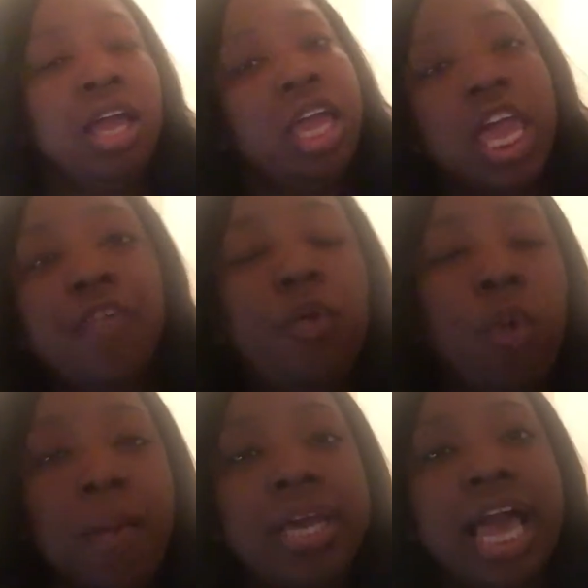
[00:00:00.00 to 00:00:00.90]
If a
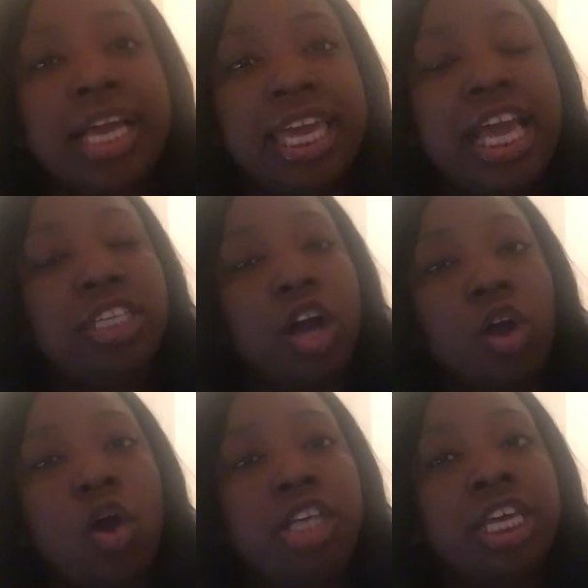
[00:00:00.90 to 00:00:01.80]
woman got kids, of
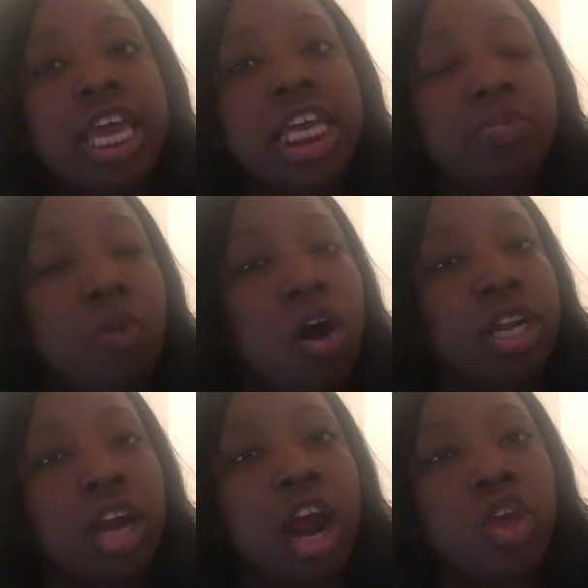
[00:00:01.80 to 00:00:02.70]
course, it's more
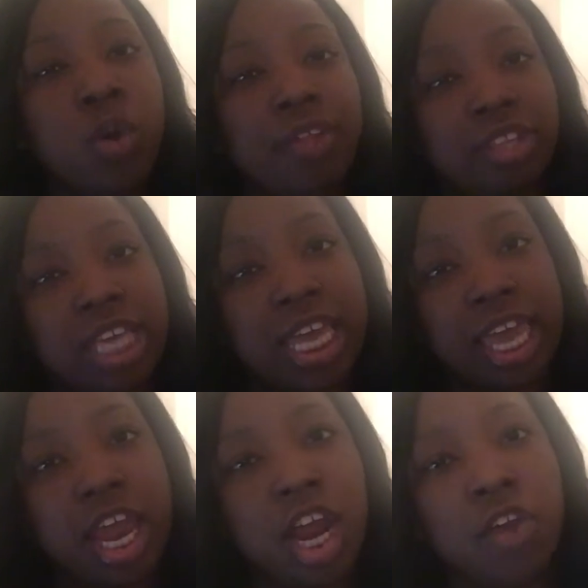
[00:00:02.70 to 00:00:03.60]
than her you have to take
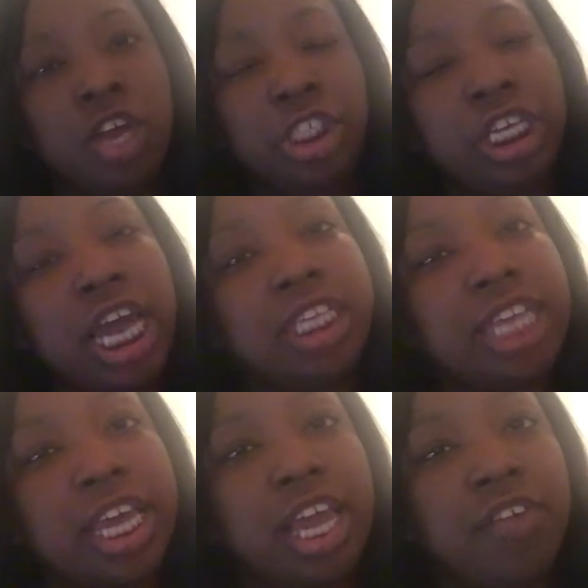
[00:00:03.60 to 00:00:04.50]
care of. She got to
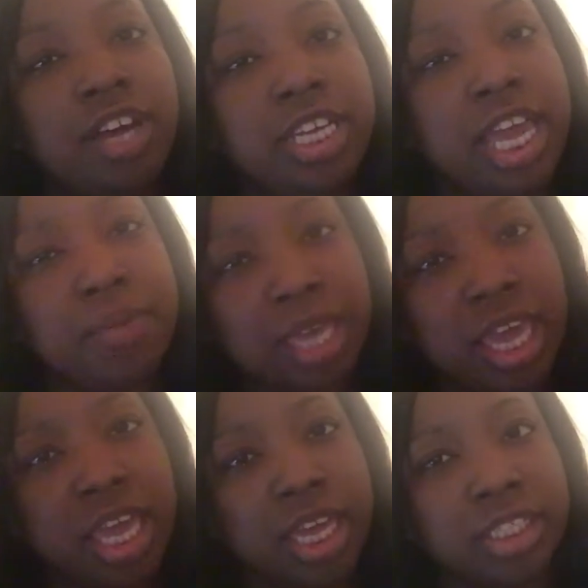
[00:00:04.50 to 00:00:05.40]
take care of her damn
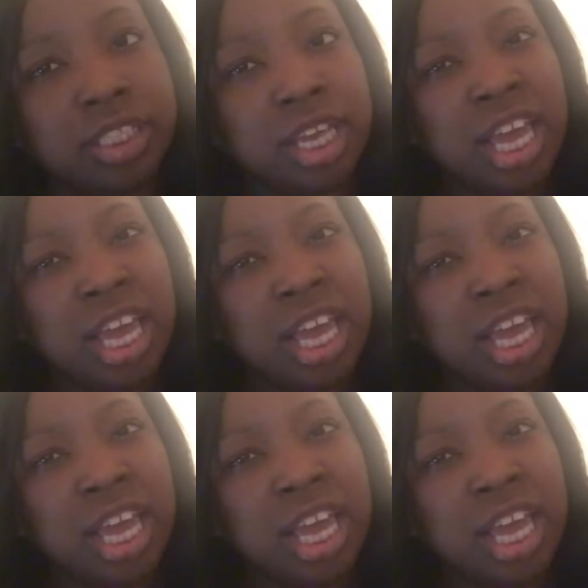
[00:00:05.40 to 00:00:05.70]
kids.